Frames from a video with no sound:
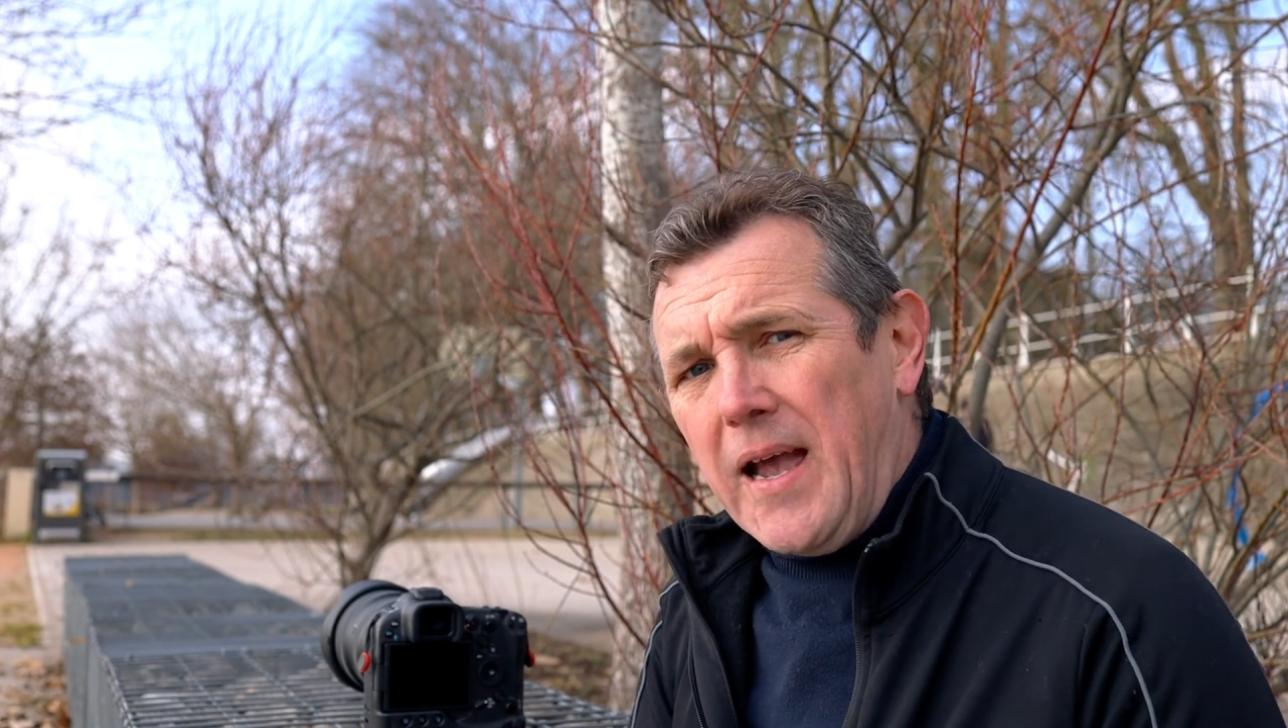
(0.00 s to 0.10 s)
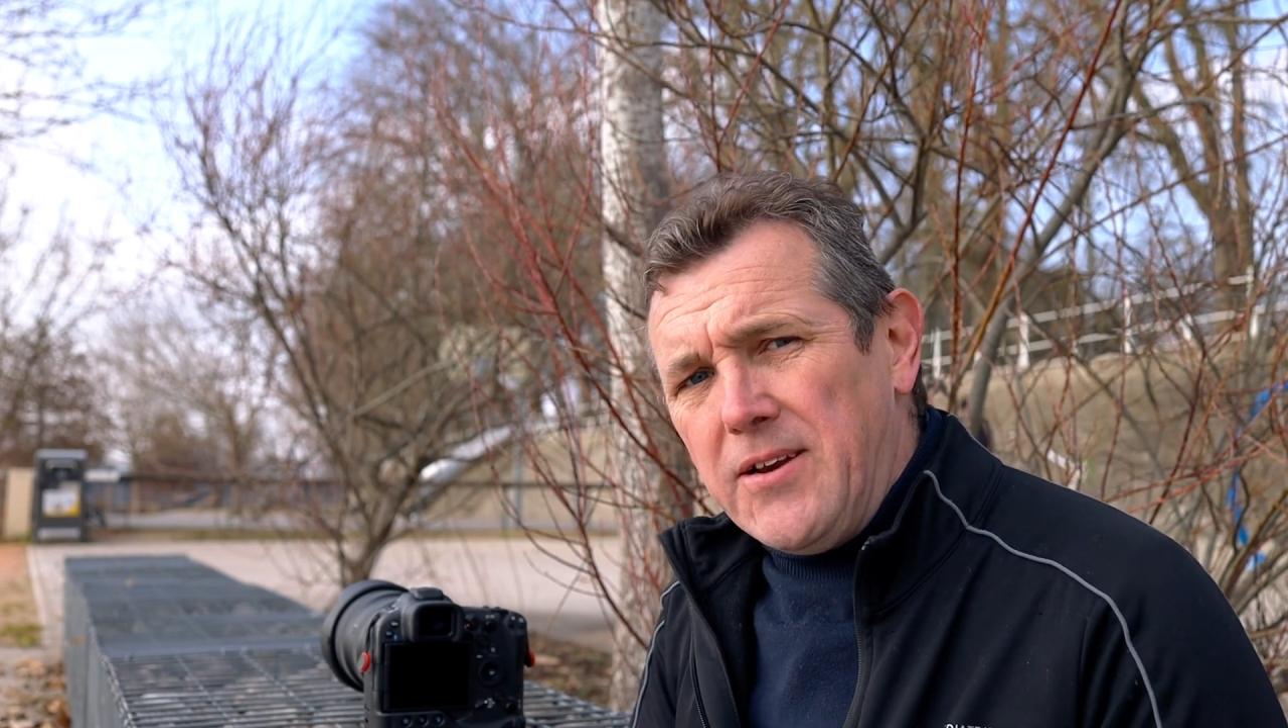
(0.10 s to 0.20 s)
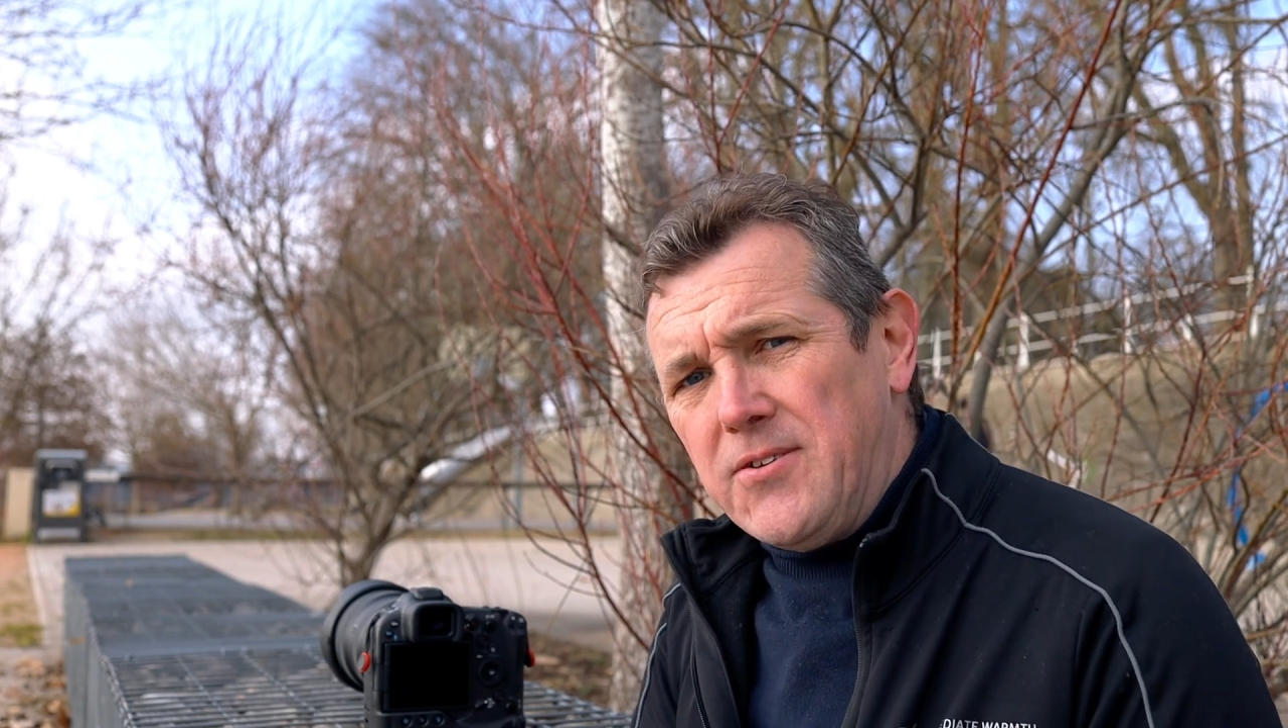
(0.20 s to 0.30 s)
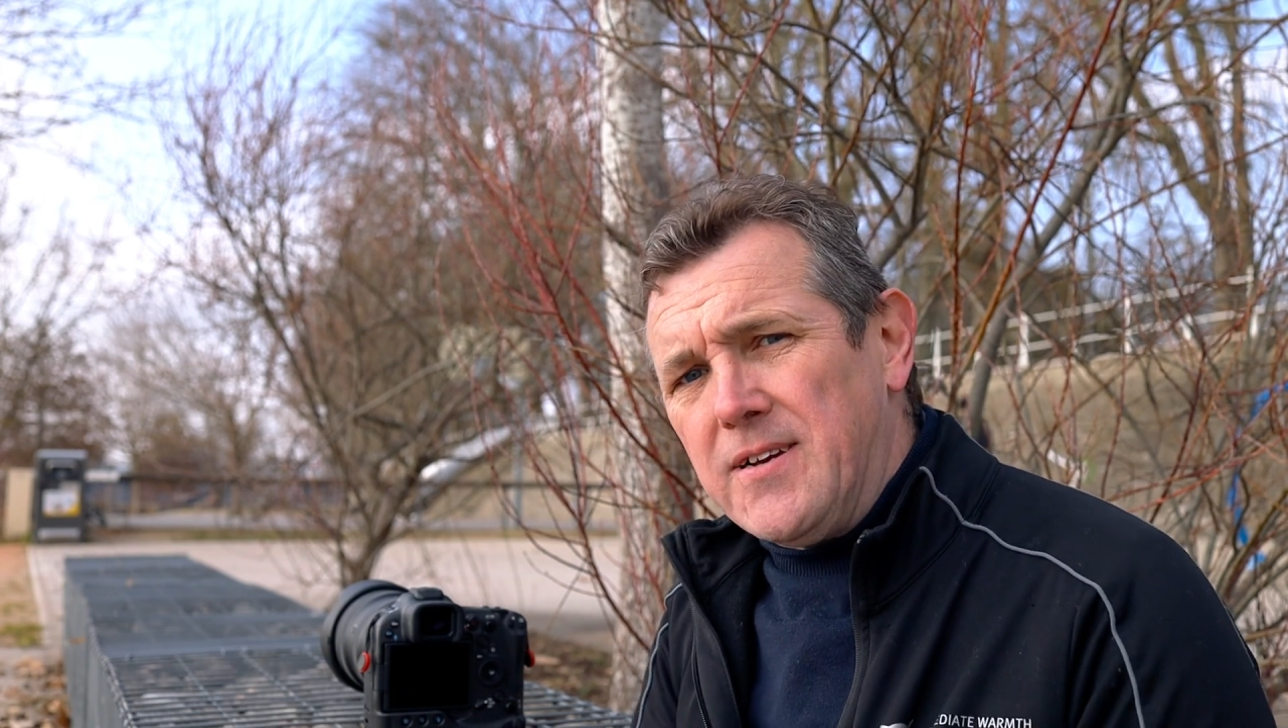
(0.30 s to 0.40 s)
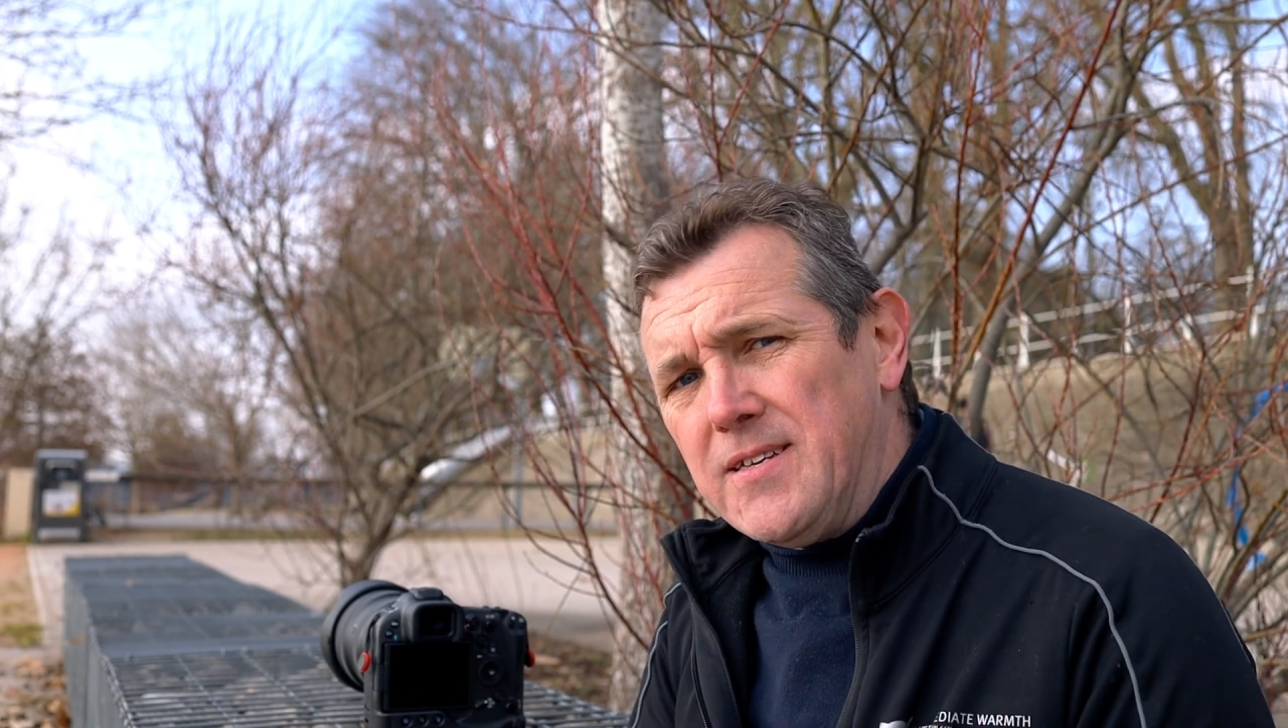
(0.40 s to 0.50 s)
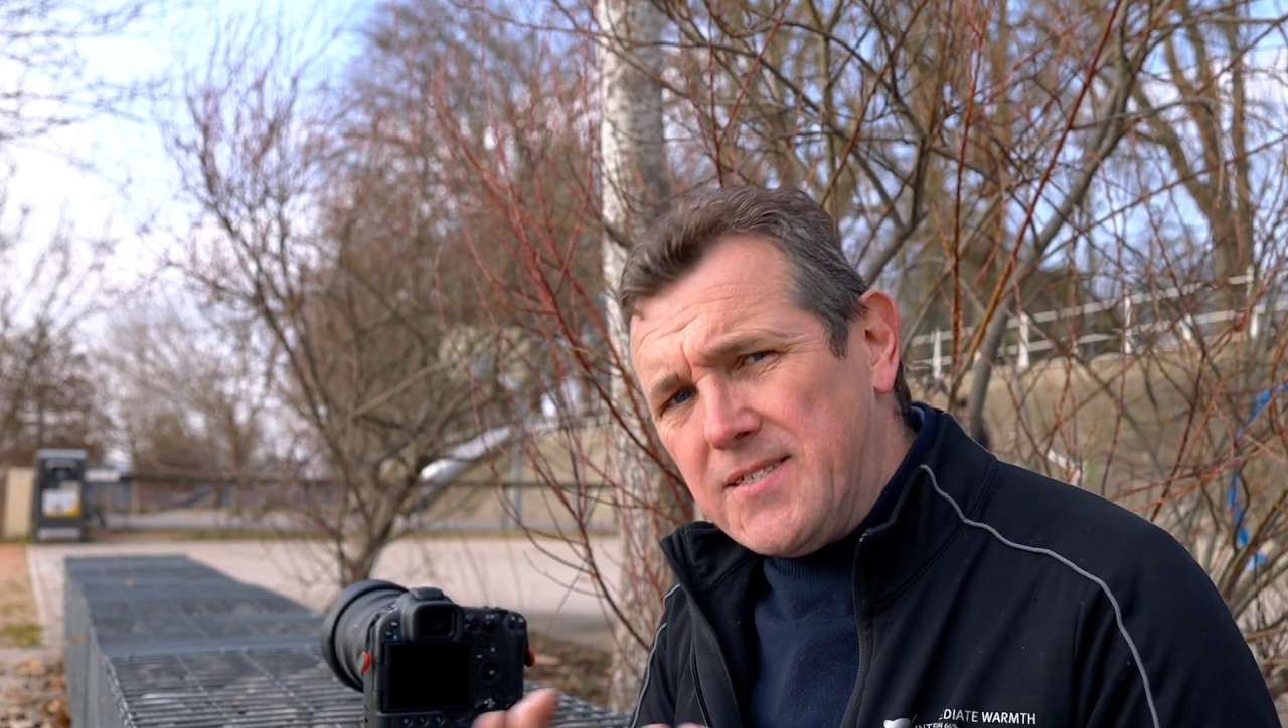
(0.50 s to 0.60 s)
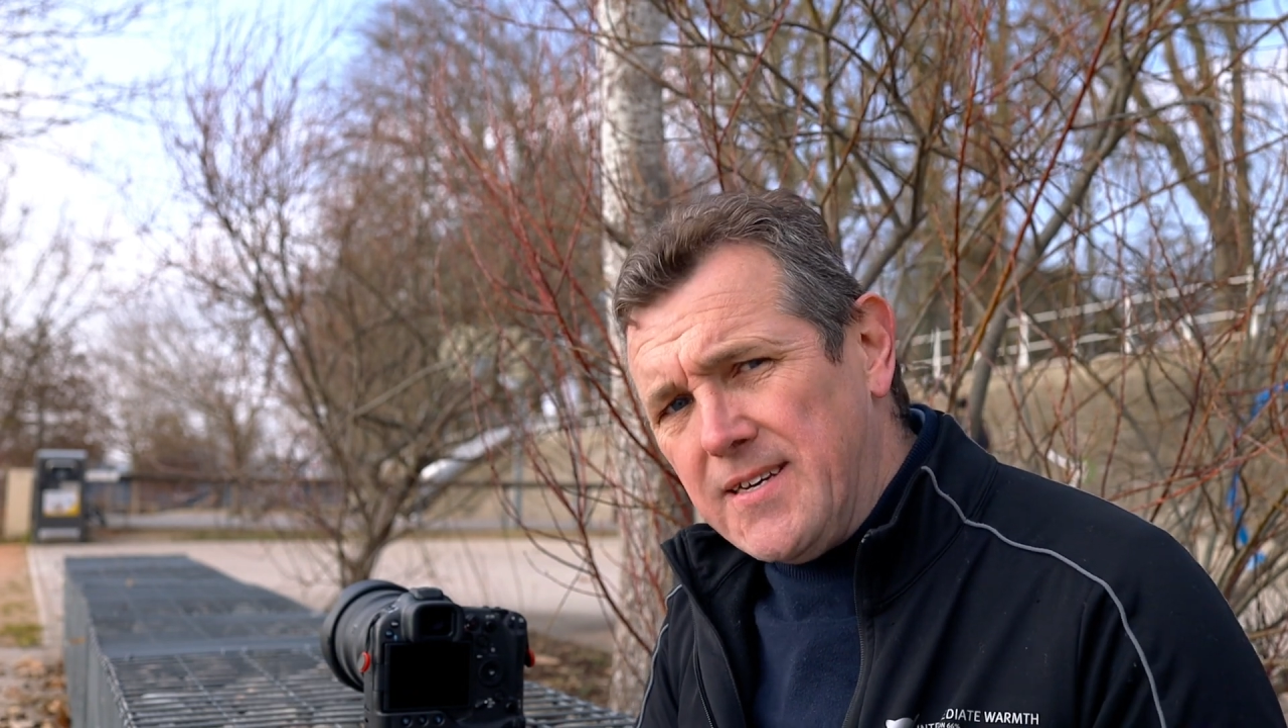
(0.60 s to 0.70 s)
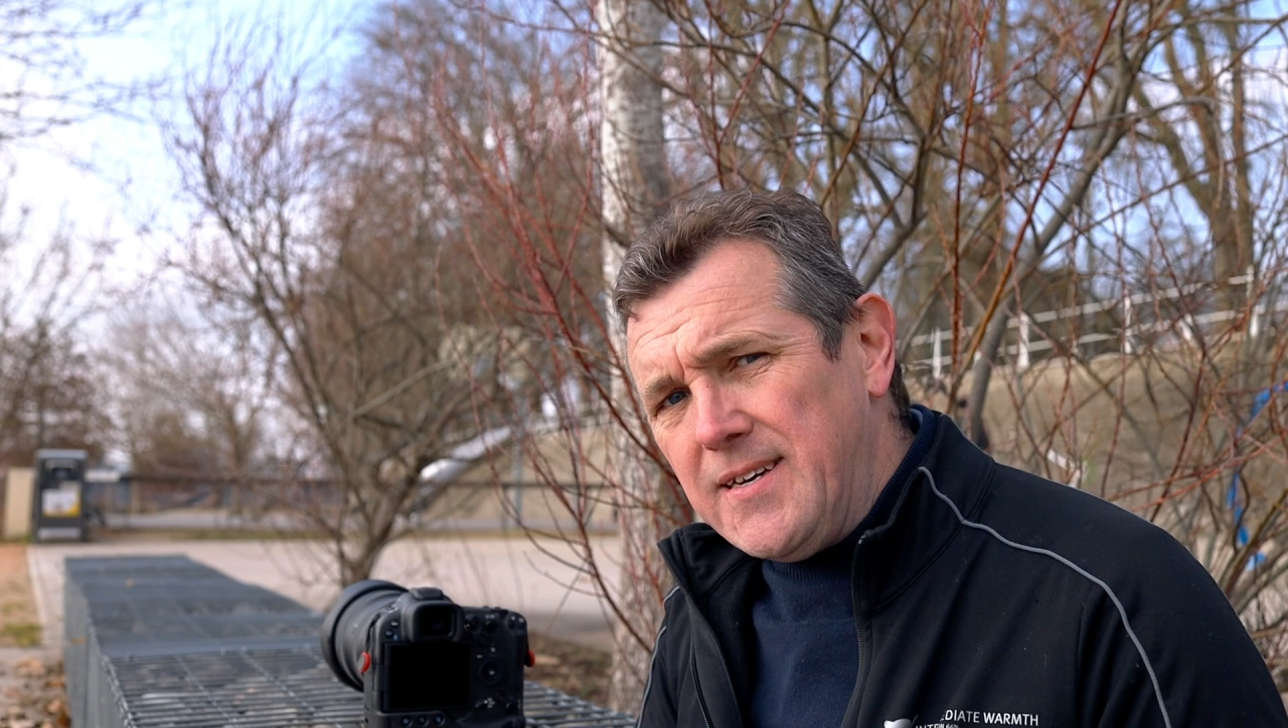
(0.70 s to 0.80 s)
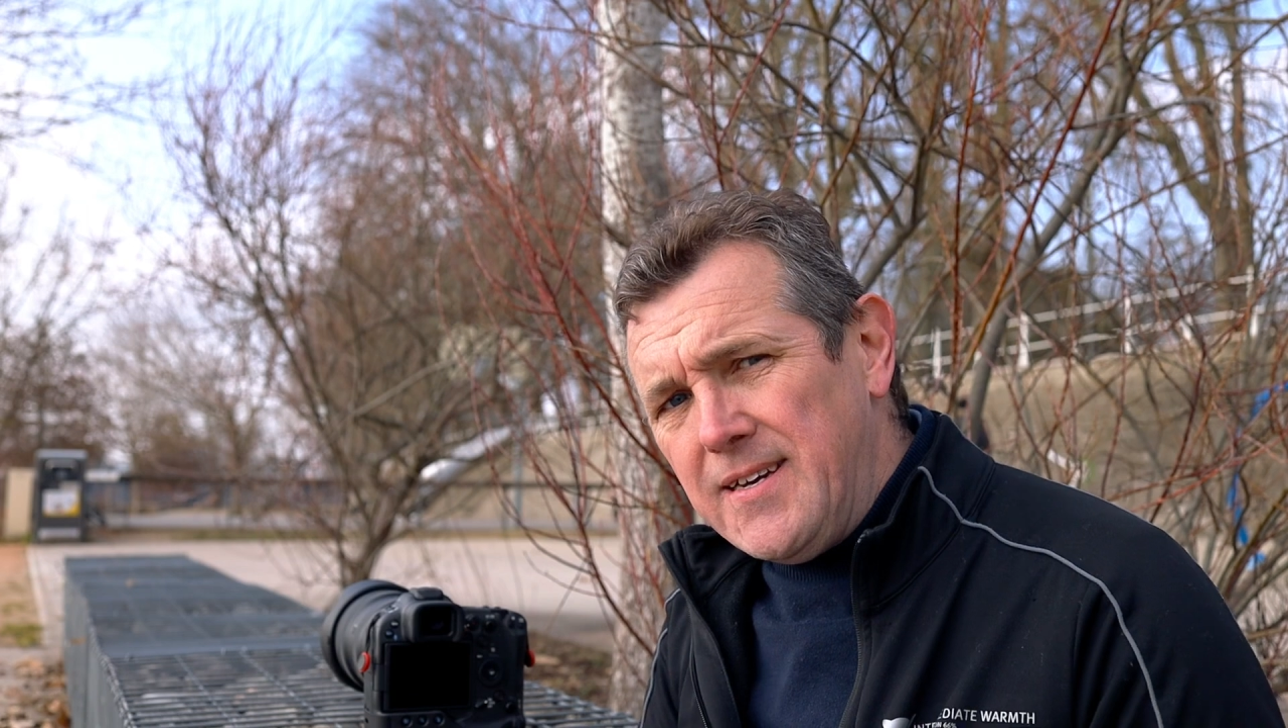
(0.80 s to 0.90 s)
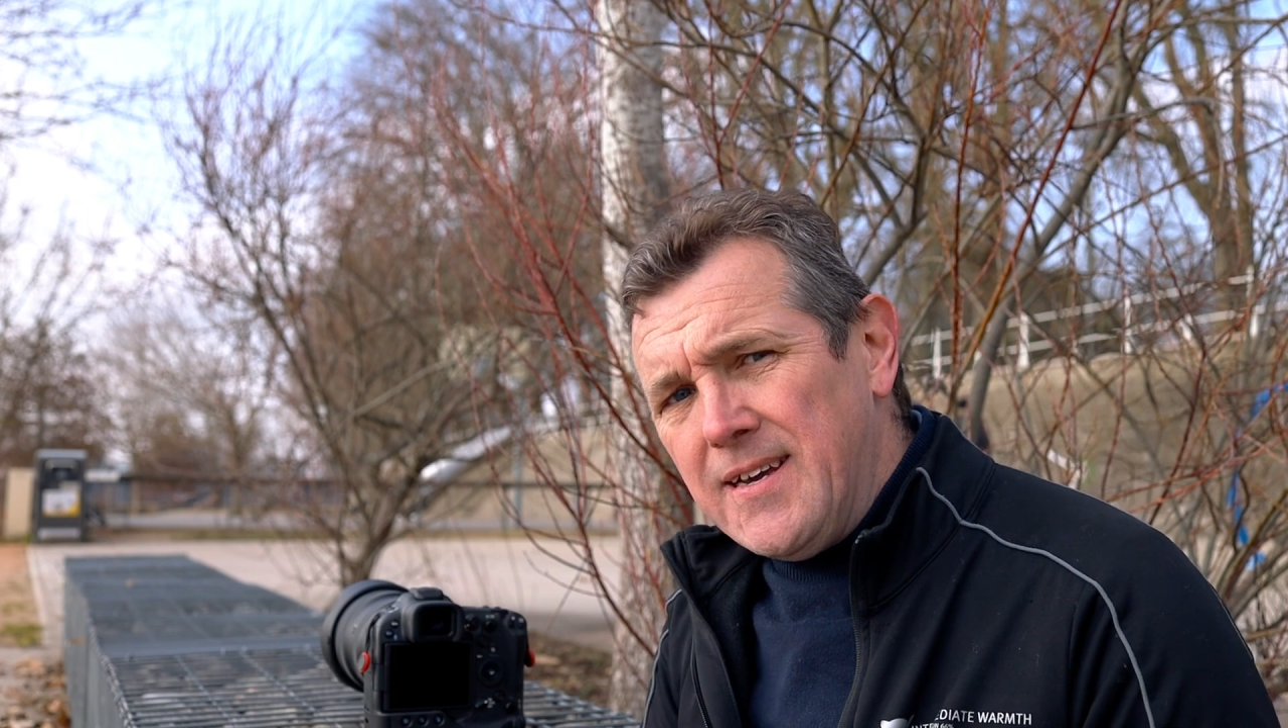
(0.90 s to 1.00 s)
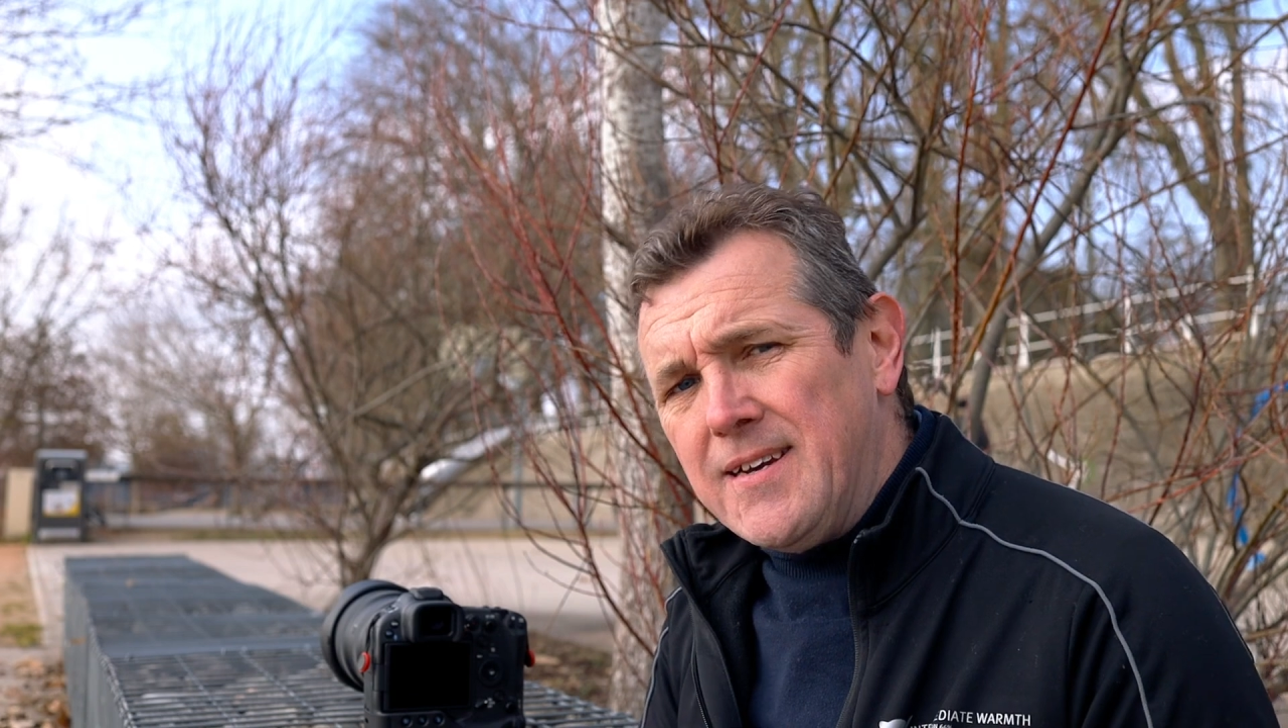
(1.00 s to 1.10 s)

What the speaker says: and you can see